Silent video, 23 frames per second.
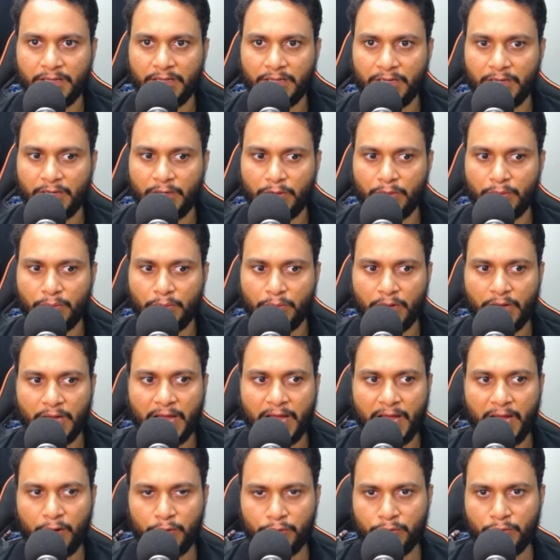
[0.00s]
Now,
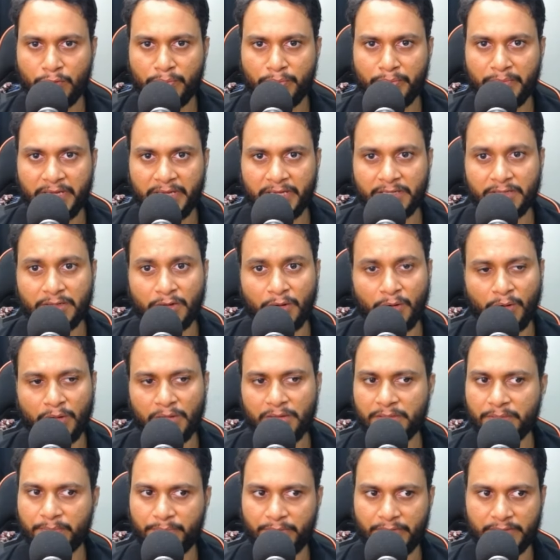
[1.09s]
how to make
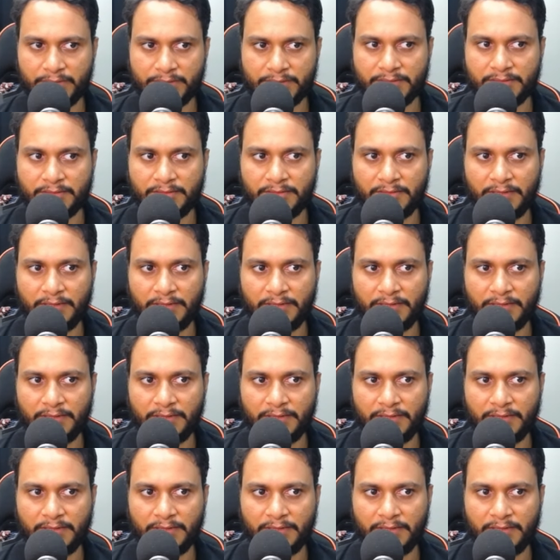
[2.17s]
all the pairs?